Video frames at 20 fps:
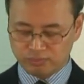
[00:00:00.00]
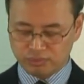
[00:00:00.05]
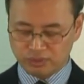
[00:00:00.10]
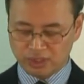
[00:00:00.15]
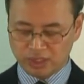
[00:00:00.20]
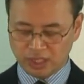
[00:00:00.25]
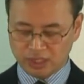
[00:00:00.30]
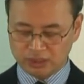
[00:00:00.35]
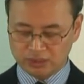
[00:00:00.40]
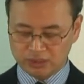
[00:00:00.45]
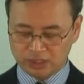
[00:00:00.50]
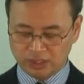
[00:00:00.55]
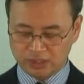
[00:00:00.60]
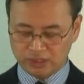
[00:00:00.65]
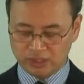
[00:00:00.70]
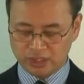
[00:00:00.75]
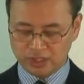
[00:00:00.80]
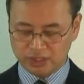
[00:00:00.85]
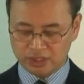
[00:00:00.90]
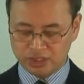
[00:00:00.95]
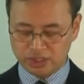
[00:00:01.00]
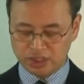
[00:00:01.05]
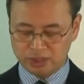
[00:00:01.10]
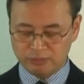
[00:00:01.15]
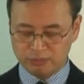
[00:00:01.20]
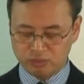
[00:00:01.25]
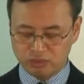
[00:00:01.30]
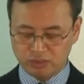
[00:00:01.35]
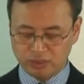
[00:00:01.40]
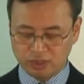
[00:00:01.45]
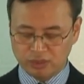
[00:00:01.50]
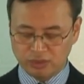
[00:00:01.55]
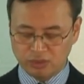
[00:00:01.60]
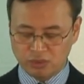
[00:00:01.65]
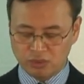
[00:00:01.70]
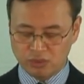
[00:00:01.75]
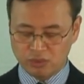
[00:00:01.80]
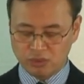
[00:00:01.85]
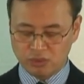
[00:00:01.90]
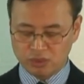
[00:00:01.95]
through the
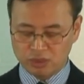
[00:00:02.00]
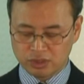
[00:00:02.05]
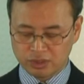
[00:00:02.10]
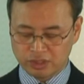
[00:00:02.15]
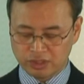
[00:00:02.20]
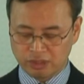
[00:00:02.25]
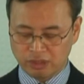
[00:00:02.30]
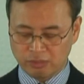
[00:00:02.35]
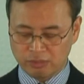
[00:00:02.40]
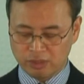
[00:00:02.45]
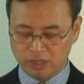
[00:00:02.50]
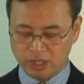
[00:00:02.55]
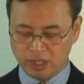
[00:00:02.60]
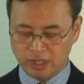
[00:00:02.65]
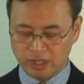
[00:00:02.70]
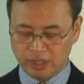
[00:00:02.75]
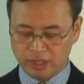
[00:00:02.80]
apostles